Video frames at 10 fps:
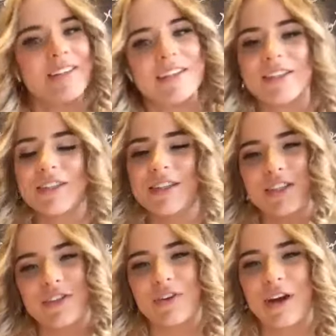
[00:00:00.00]
This, this
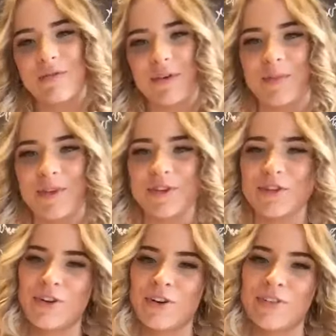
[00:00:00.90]
is great from you,
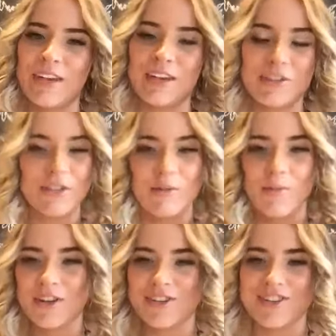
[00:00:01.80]
Joe. Thank you so
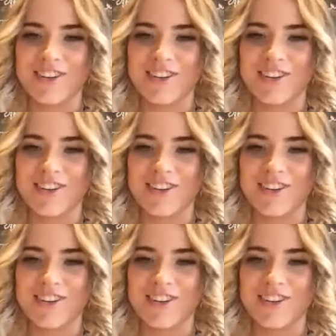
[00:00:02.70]
much.